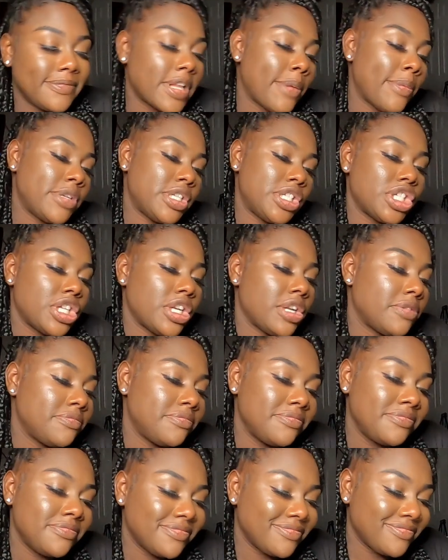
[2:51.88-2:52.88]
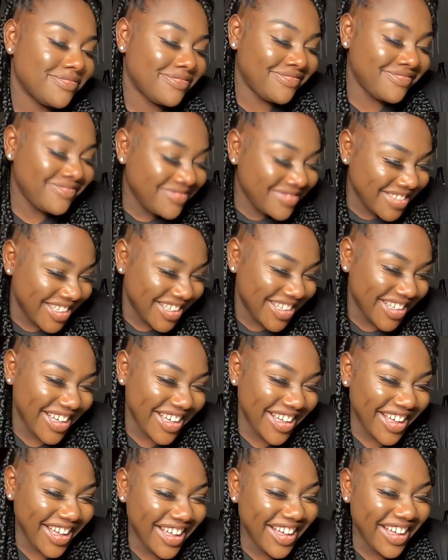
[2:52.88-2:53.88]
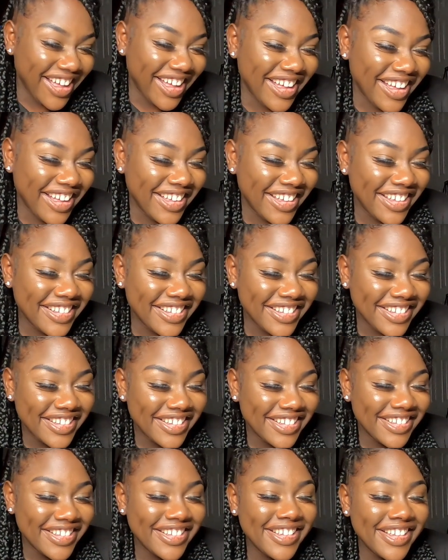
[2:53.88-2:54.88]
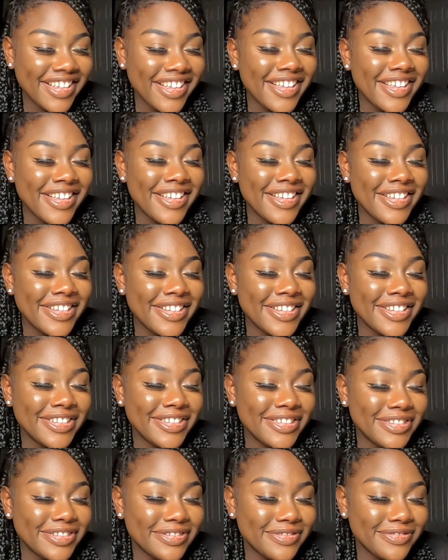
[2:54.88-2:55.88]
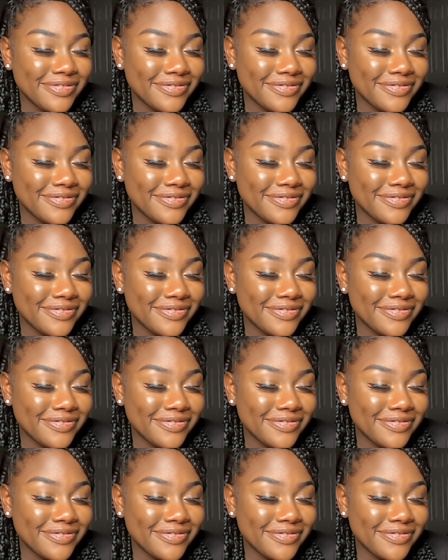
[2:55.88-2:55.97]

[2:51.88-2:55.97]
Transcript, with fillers: I'm sure. And say you wanna skirt some curves.